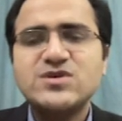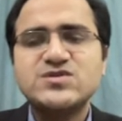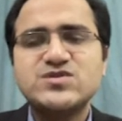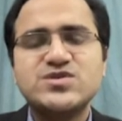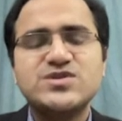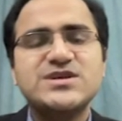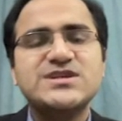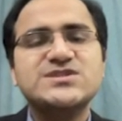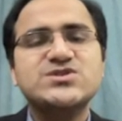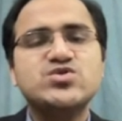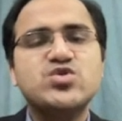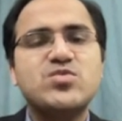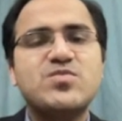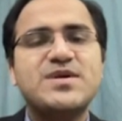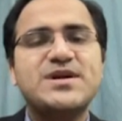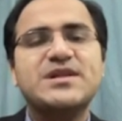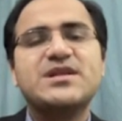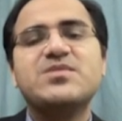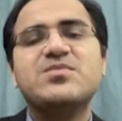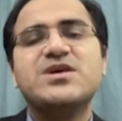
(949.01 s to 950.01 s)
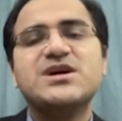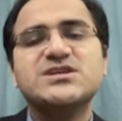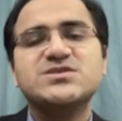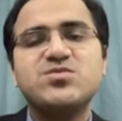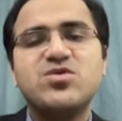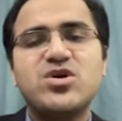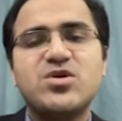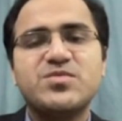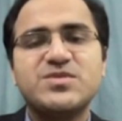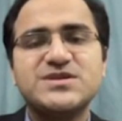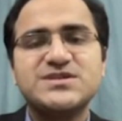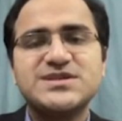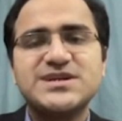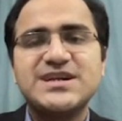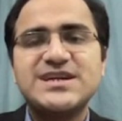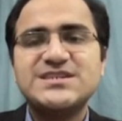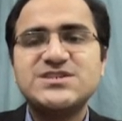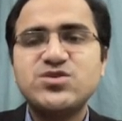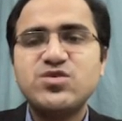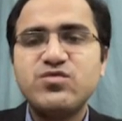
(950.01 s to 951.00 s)
So there is no bundle branch block present.
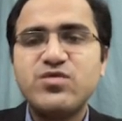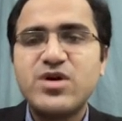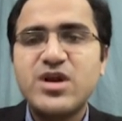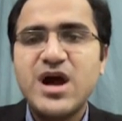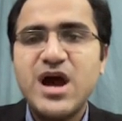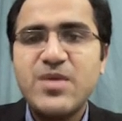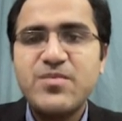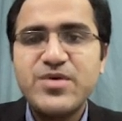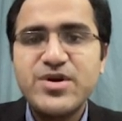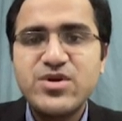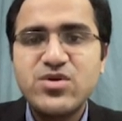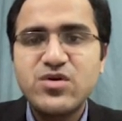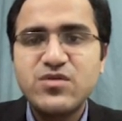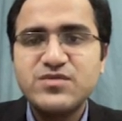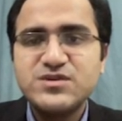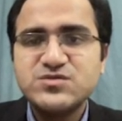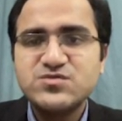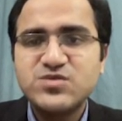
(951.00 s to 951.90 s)
Let's look for hypertrophies.